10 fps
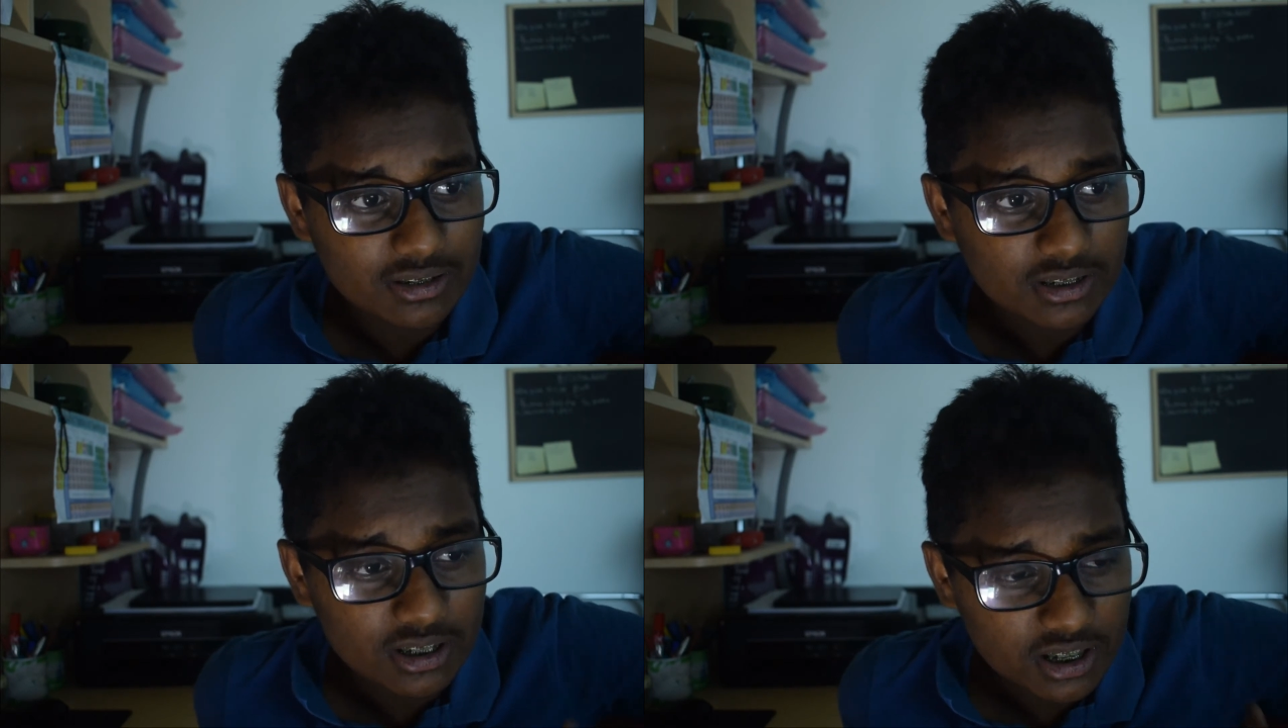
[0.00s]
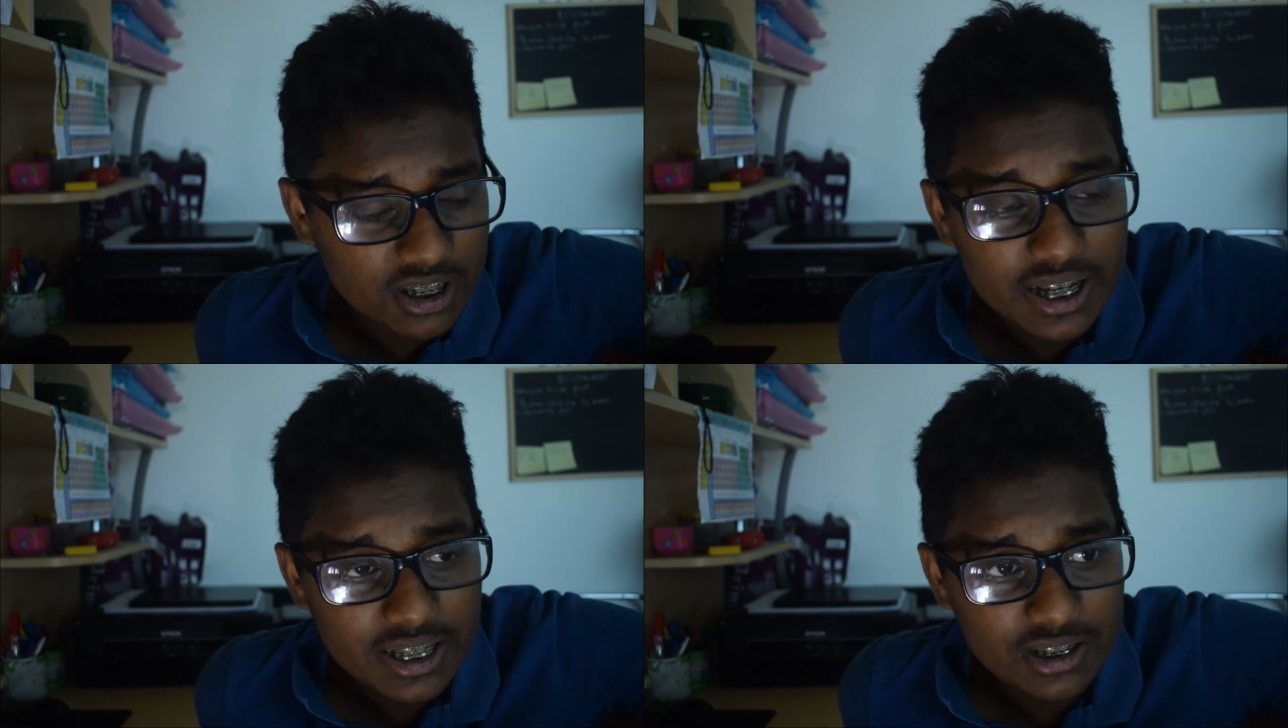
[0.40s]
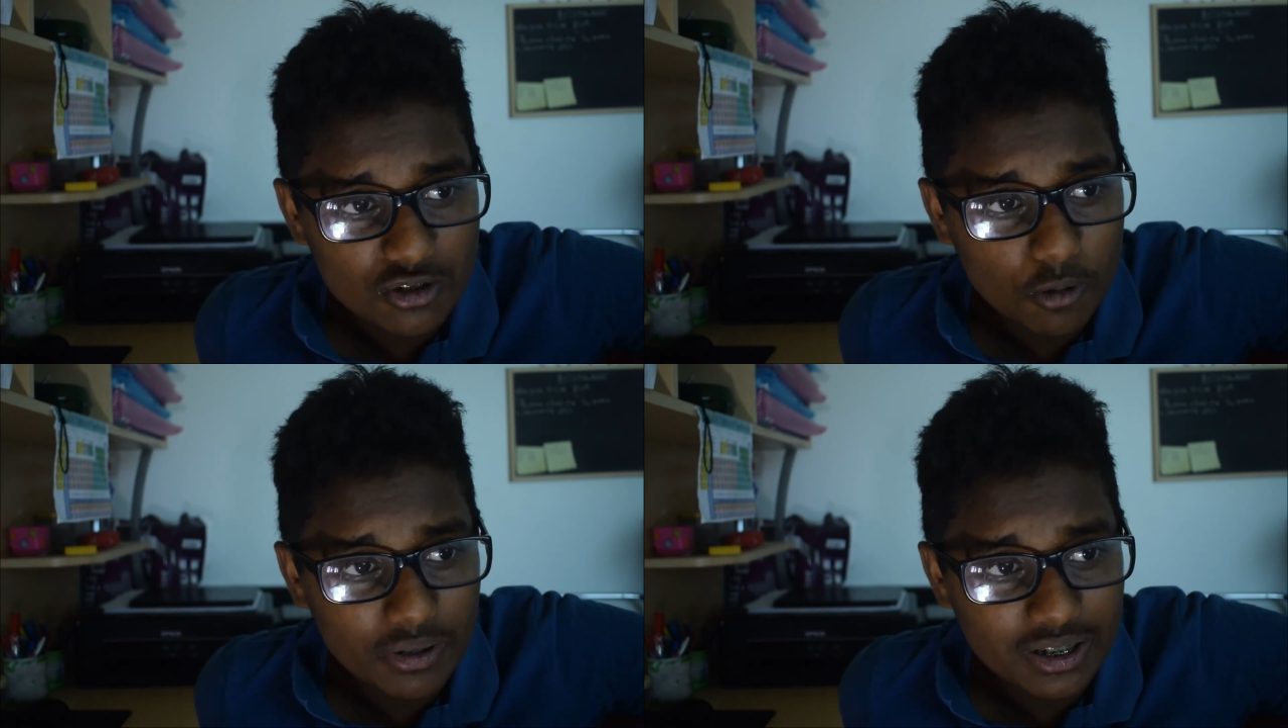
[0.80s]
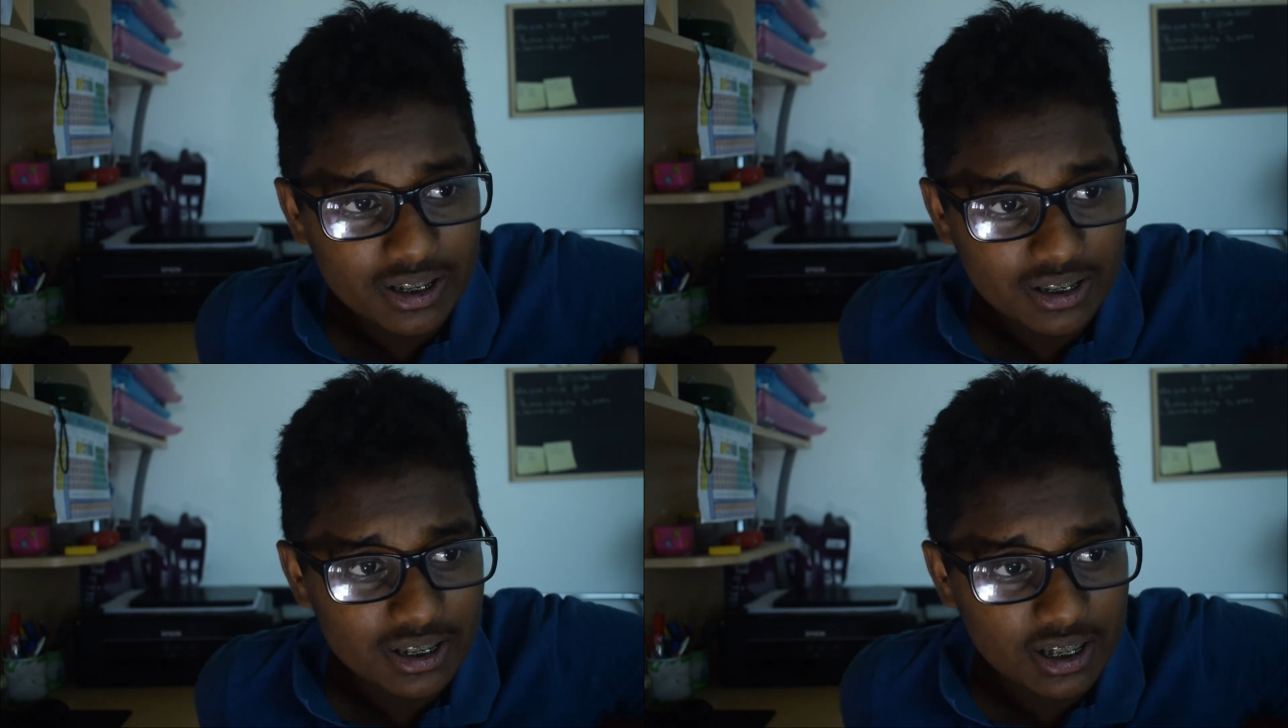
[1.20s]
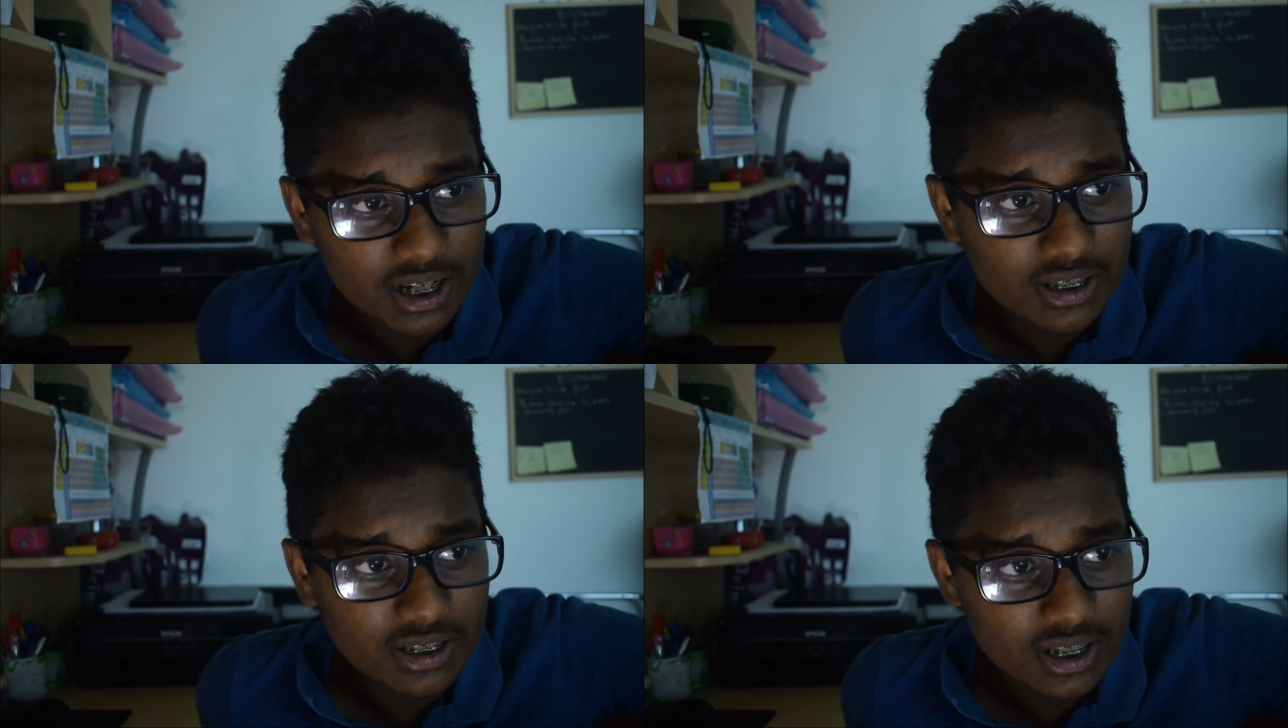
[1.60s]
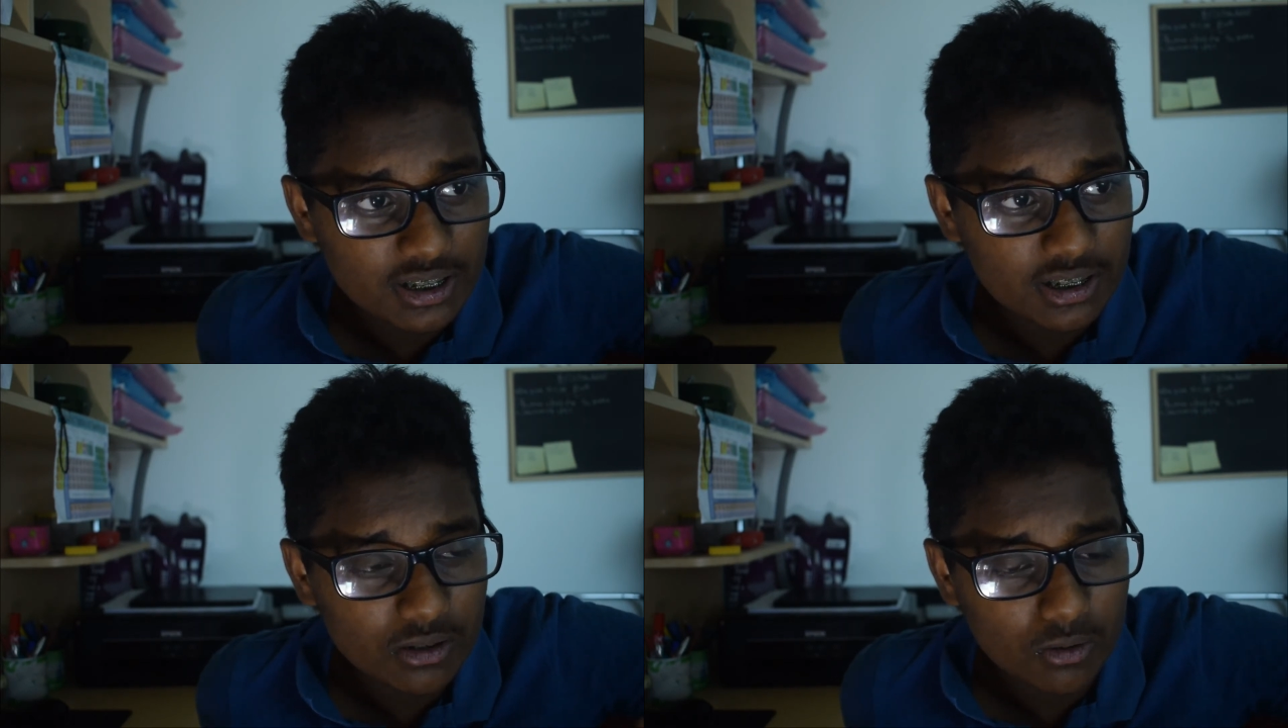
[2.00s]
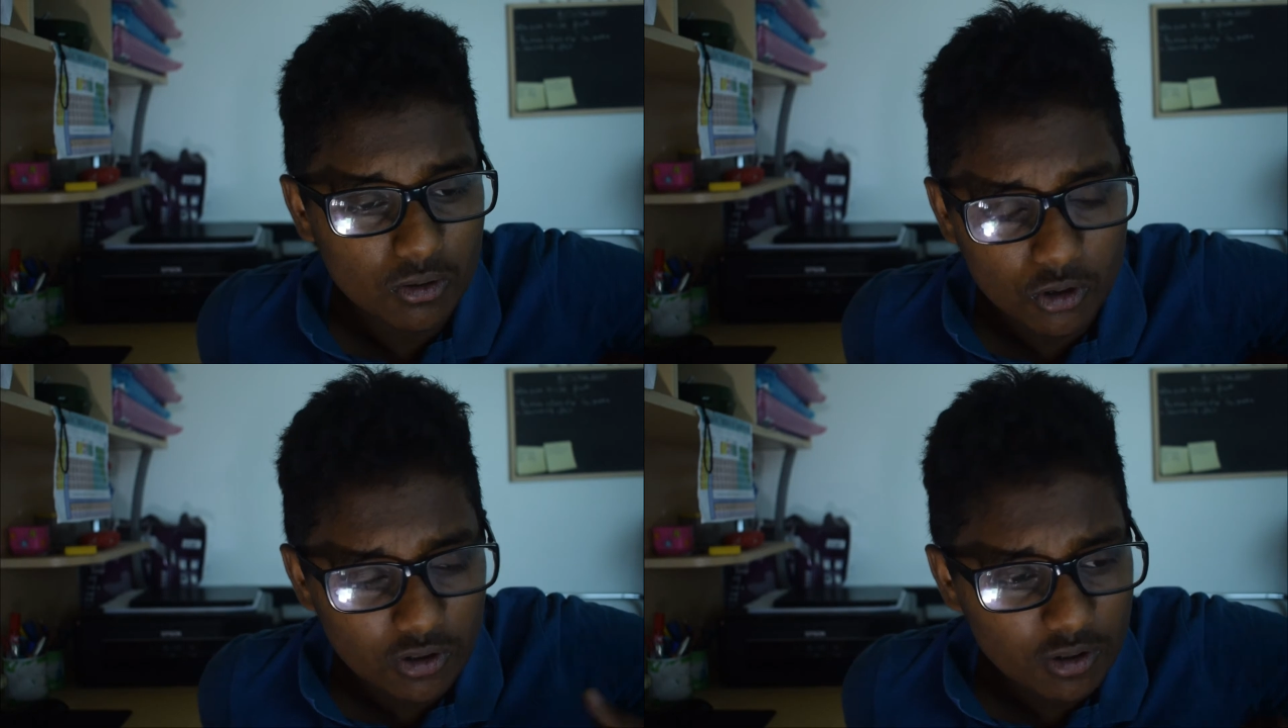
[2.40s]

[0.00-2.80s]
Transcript: such dense topics in this IGCSE or O-level